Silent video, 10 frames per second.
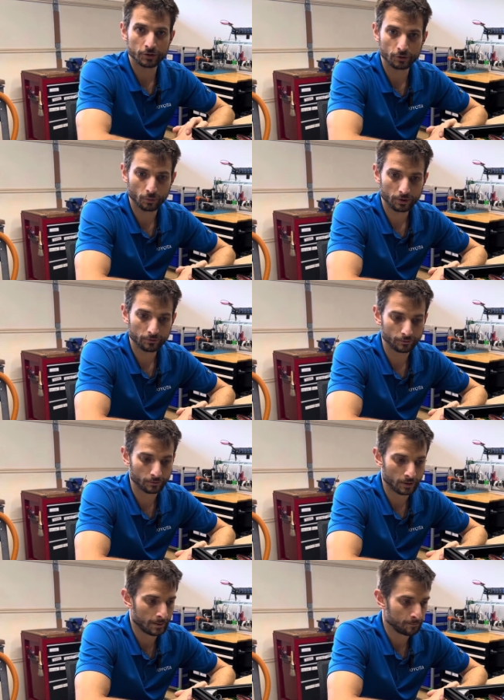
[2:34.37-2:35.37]
to work
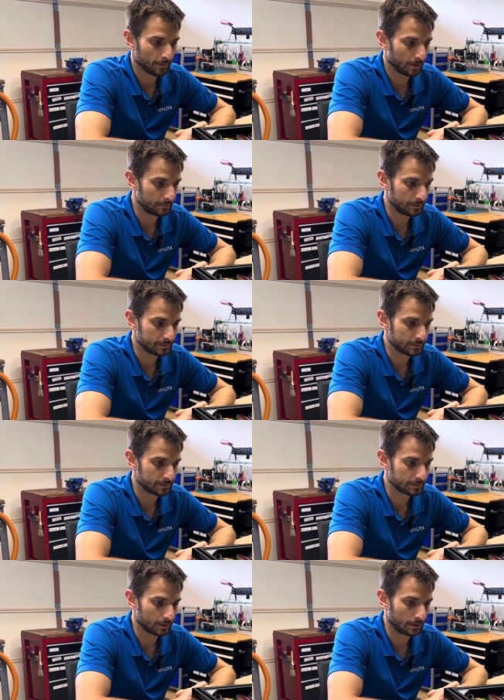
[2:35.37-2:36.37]
through. And this
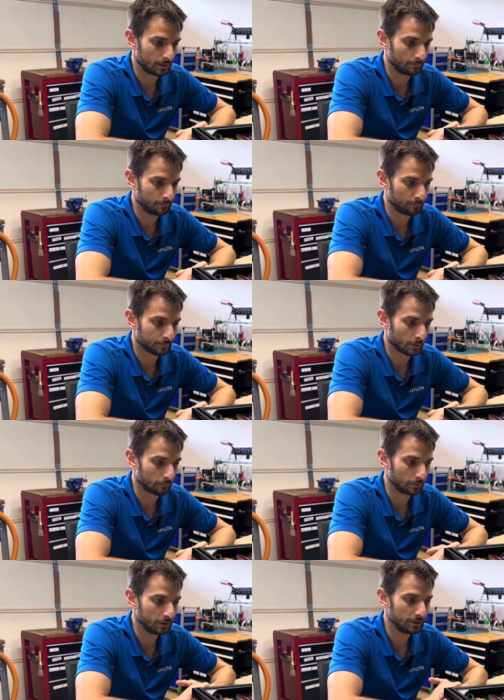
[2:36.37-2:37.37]
is um,
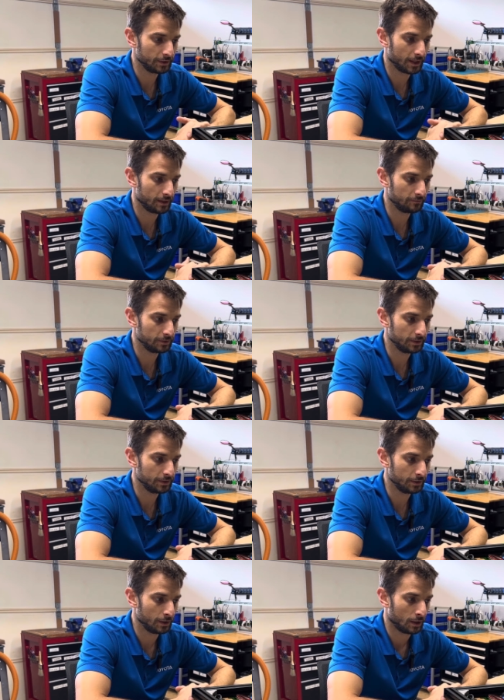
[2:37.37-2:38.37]
really
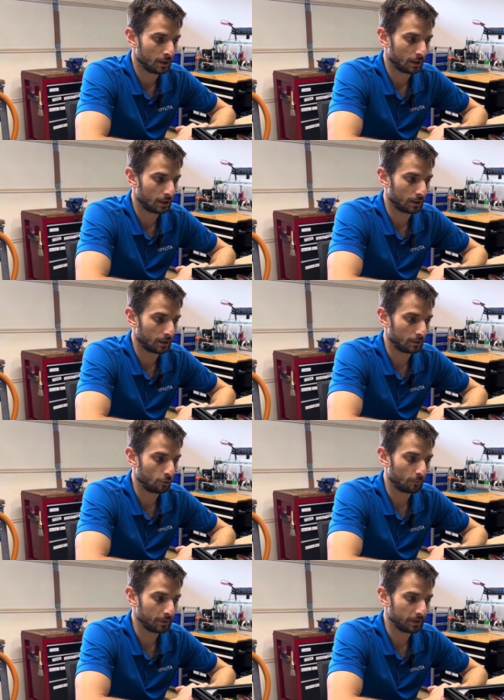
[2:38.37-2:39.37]
heavily uh,
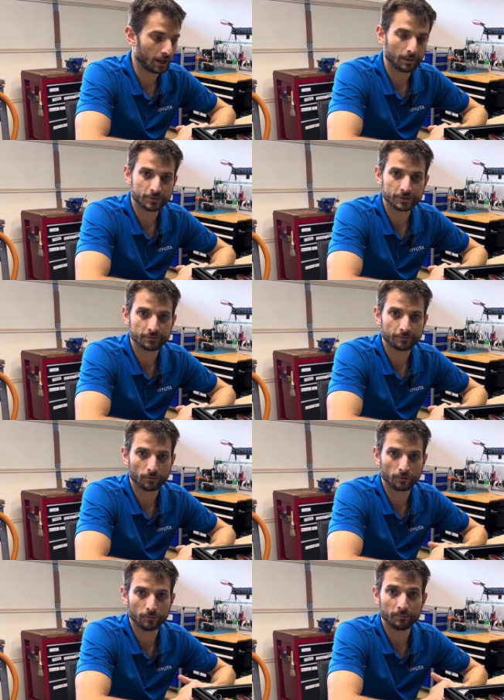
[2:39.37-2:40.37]
opening options
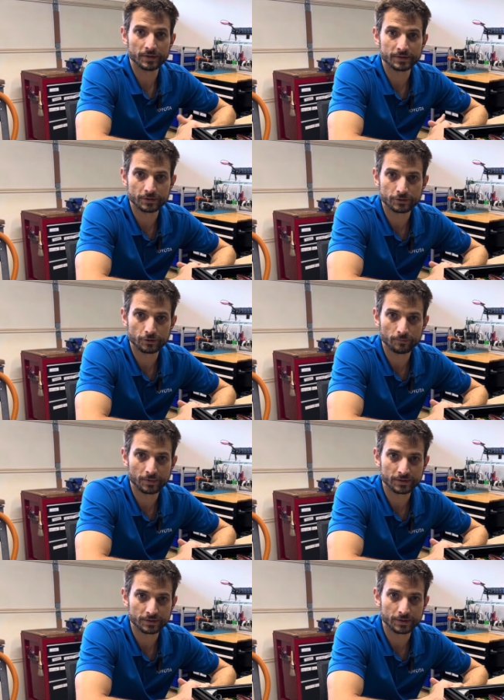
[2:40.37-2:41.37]
for business to
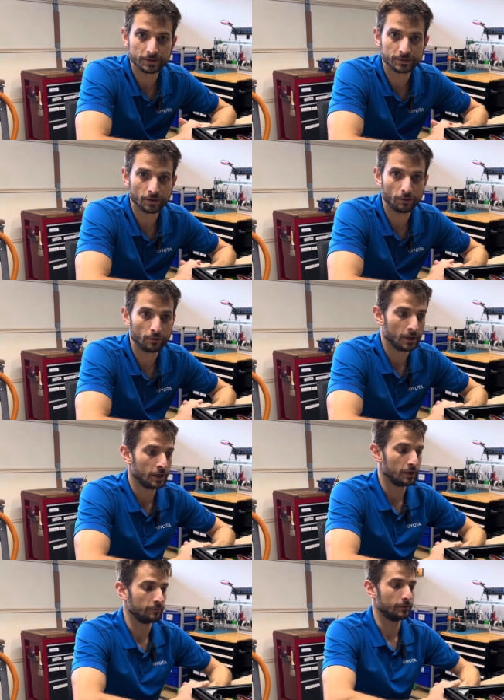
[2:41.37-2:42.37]
business. So
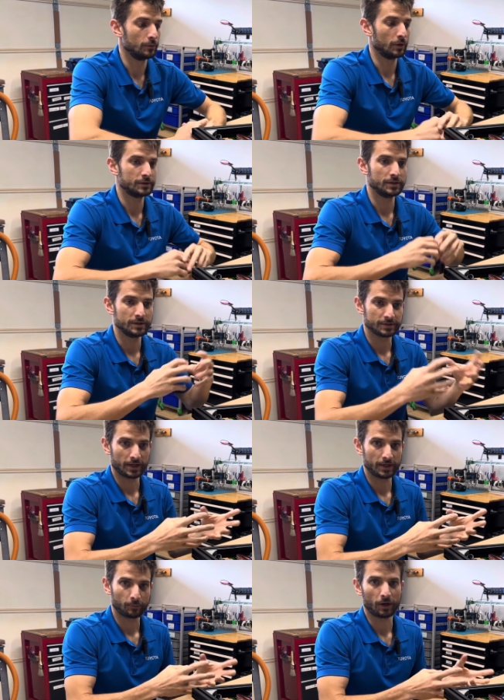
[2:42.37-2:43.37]
if you want to
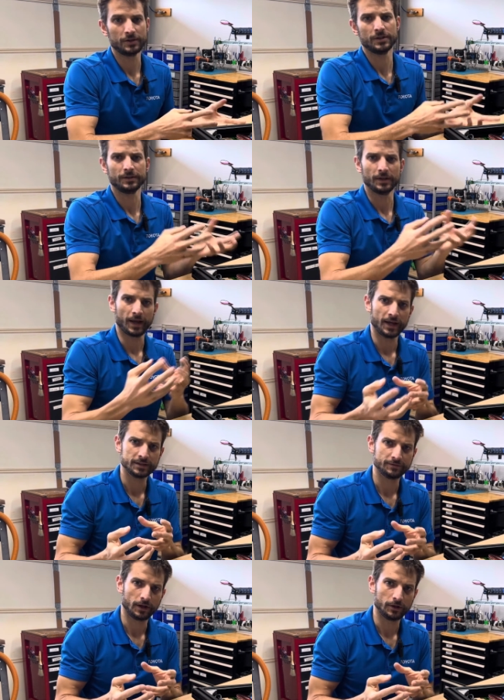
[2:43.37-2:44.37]
design a project that
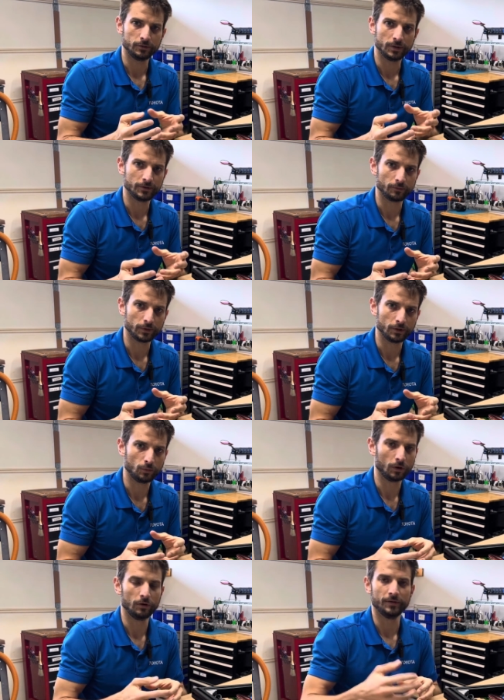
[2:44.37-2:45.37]
has value in the real
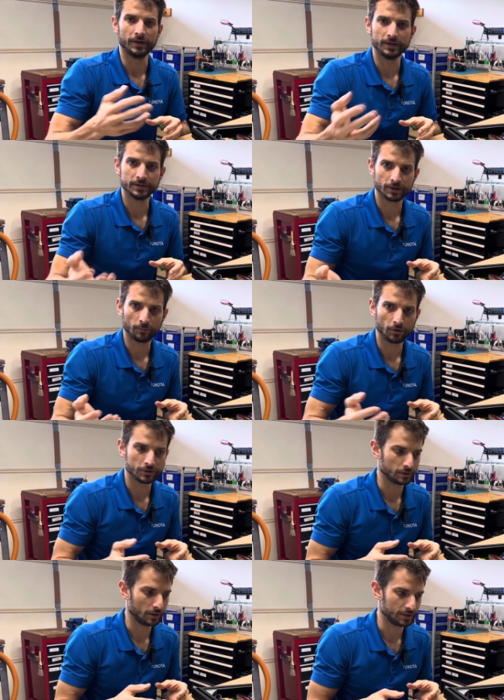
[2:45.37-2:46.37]
world, that is
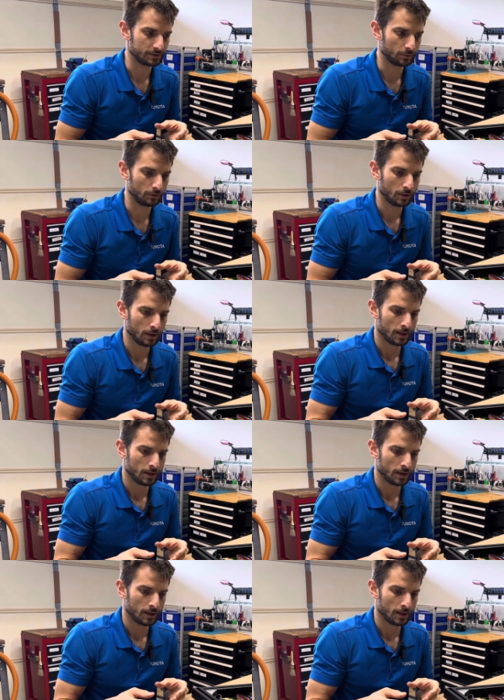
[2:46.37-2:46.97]
commercializable,